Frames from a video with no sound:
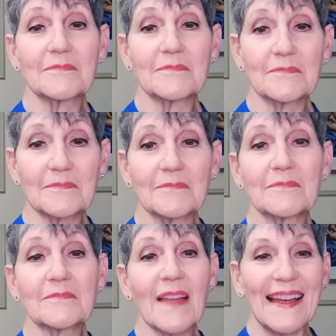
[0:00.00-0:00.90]

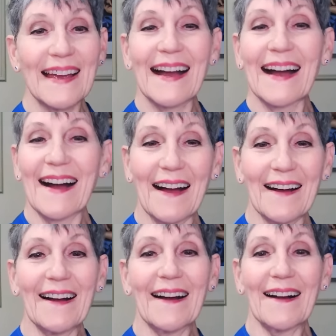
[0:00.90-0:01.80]

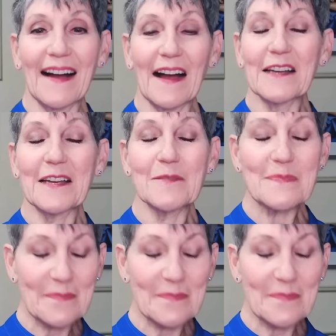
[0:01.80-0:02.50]
This person isn't speaking.